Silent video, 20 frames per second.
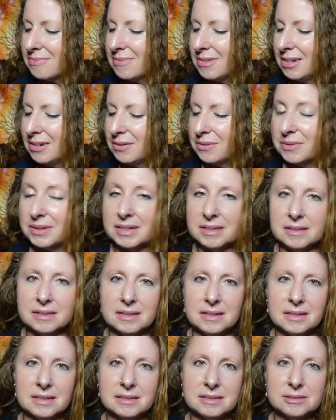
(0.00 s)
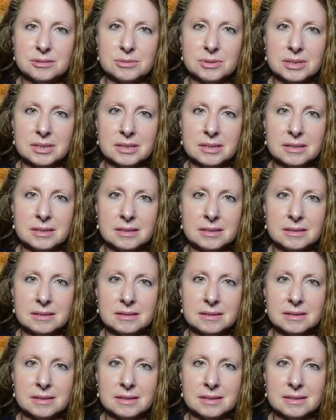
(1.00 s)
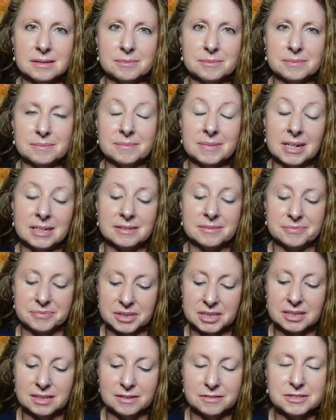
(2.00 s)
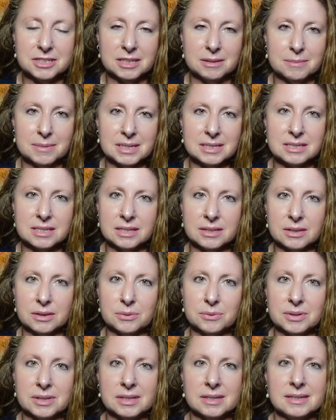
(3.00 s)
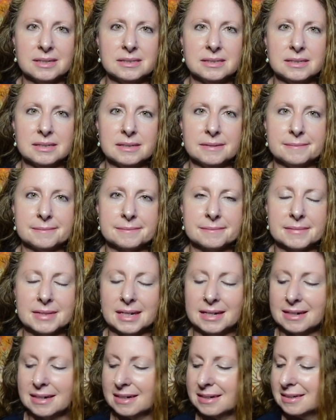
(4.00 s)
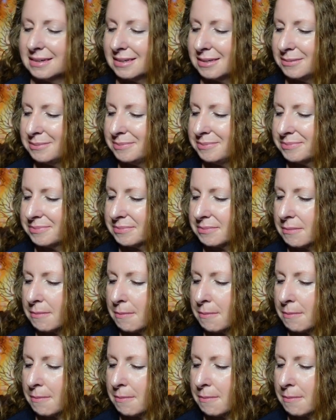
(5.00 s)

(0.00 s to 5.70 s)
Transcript: healing is really, EFT makes healing really easy. And,